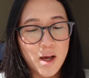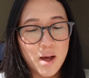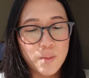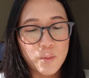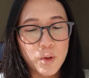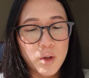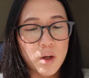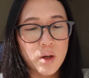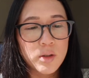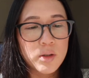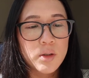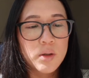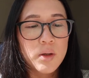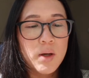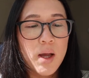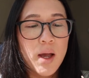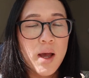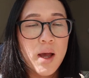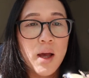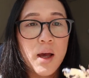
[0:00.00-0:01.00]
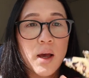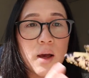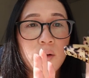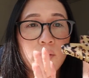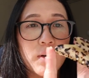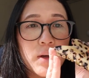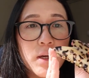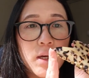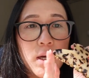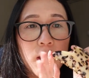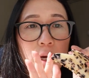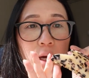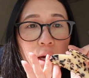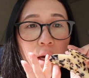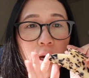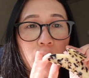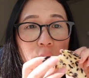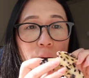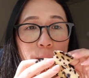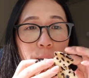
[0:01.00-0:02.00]
we also have
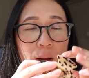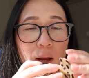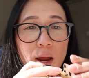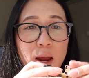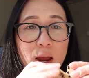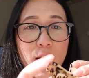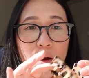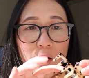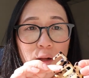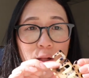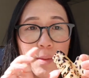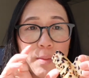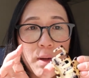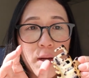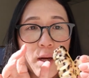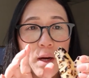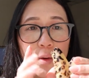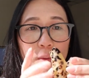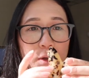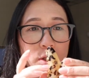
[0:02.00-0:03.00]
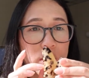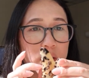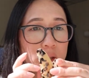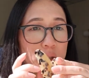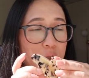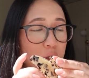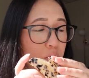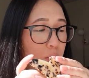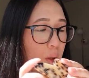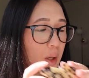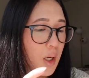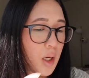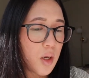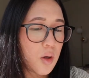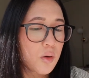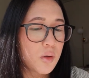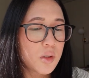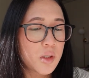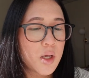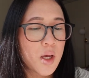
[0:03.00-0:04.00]
a hair clip here, which is super
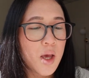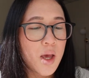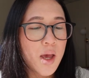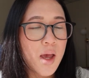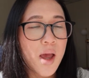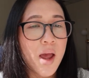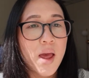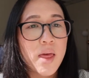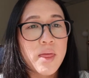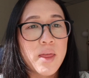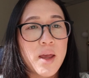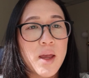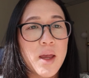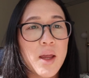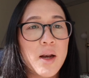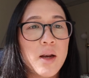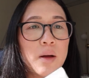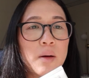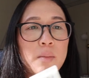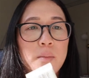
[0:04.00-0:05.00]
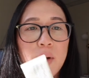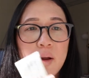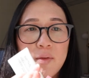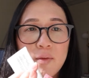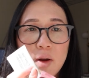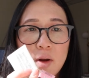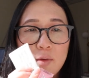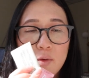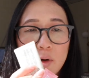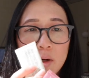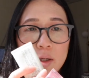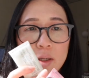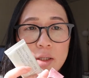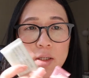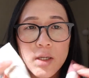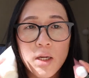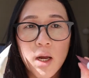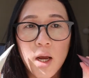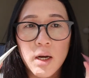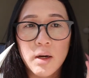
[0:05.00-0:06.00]
cute, and then my favorite
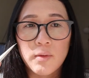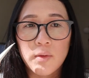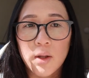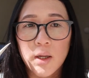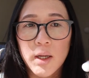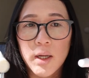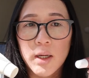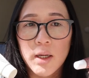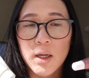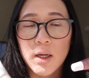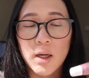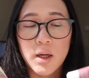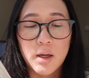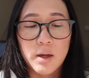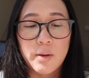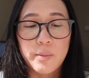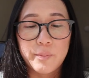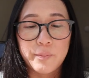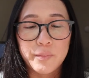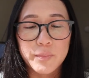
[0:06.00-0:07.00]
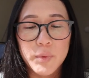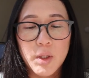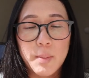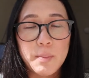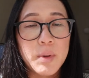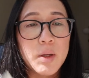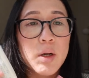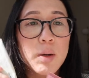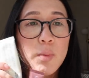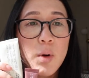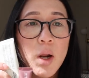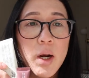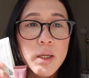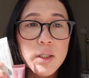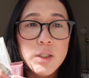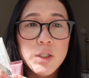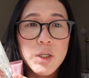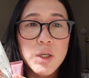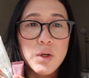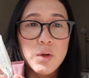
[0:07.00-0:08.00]
kind of like beauty
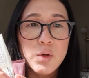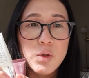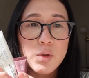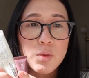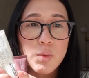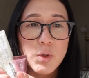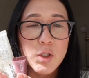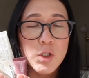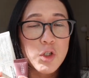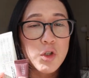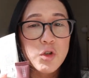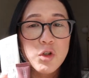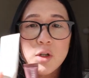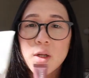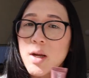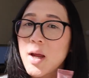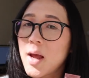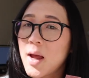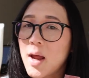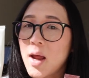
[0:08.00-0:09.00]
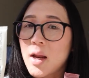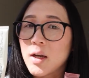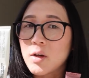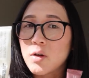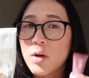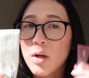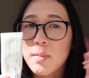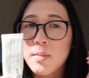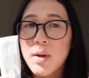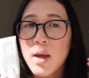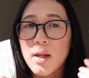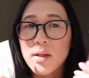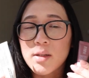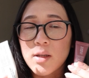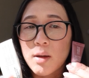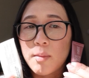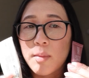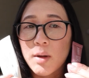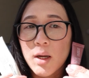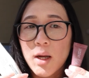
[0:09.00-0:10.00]
products to use, which is usually a hand cream and
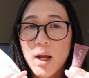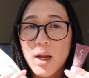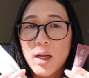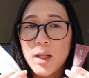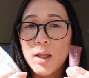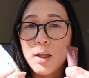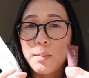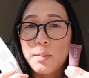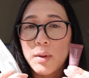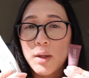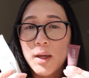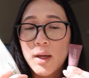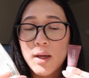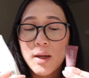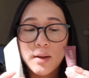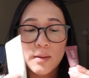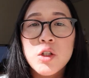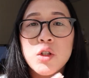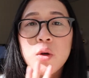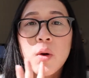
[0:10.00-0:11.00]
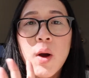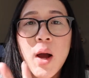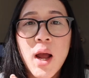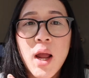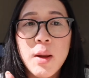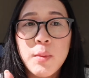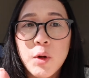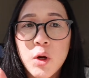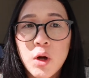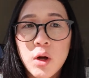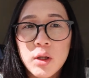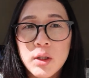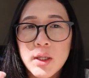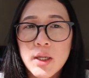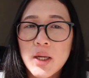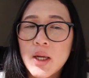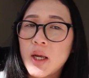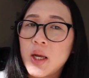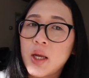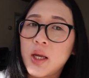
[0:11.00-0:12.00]
some kind of lippy. So I am
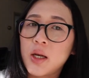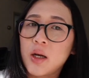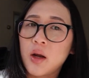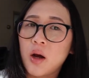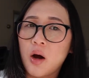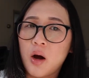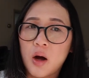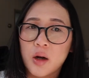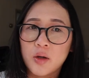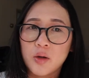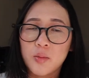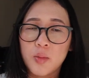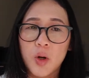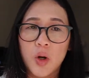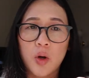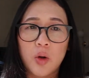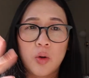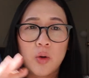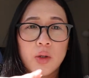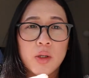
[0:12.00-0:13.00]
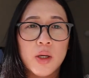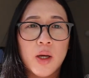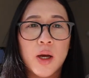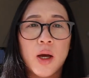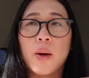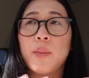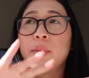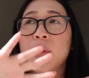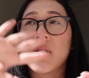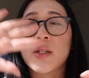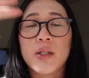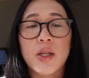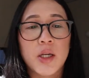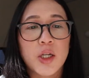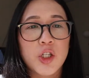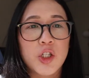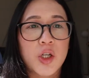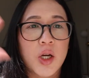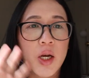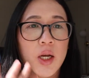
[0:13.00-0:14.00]
currently in auto mode. The sun
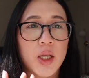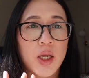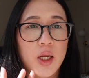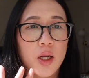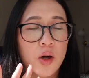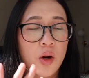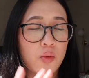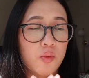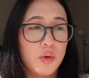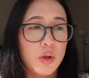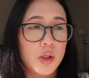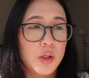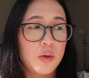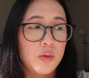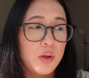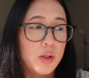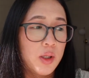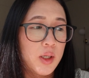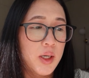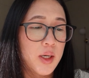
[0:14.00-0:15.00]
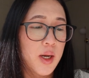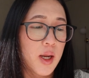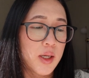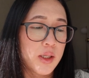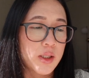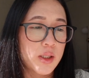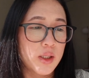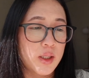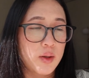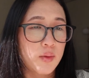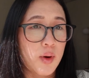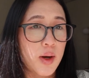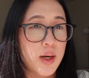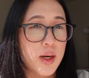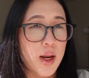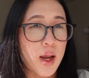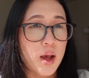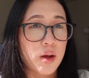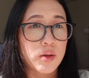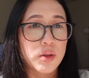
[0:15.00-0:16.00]
is shining in really nicely right
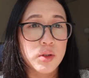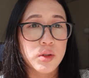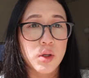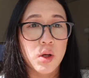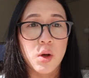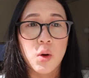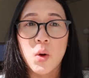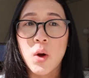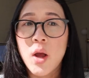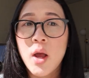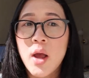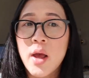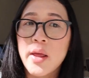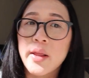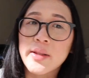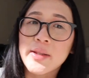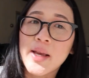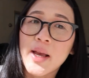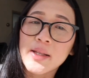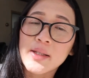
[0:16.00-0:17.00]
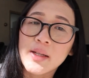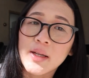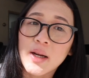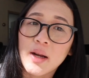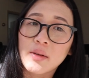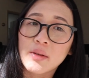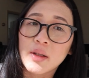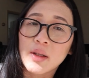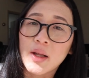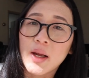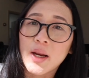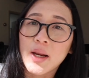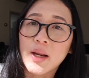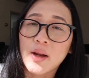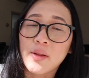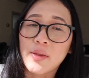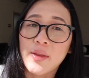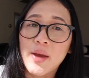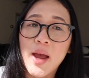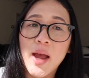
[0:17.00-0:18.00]
now, so testing out the lighting
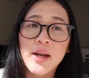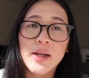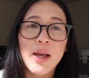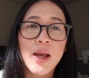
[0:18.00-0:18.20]
on that.